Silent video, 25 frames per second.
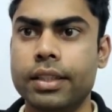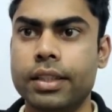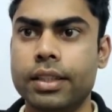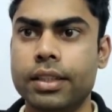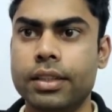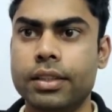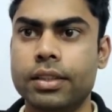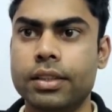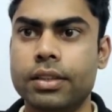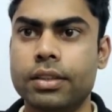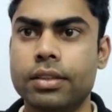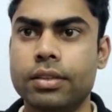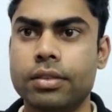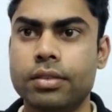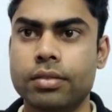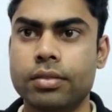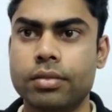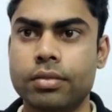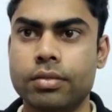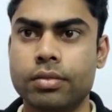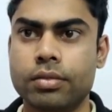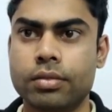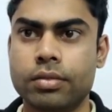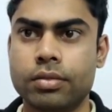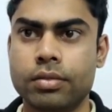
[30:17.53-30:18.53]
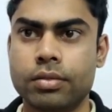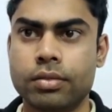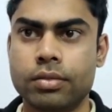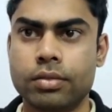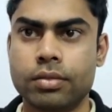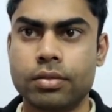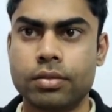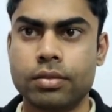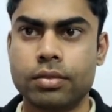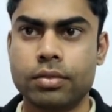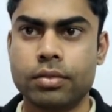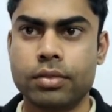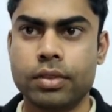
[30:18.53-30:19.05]
this.
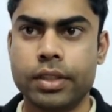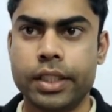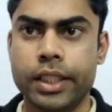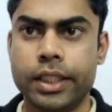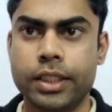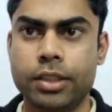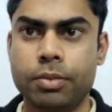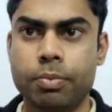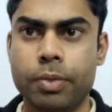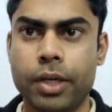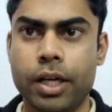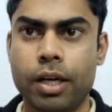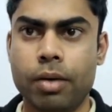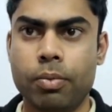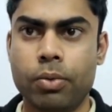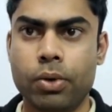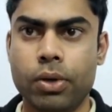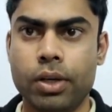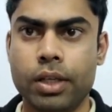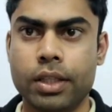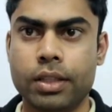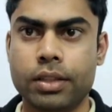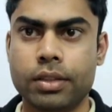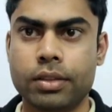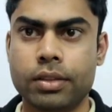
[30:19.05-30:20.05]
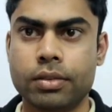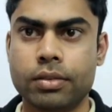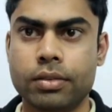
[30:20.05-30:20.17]
It's parabolic.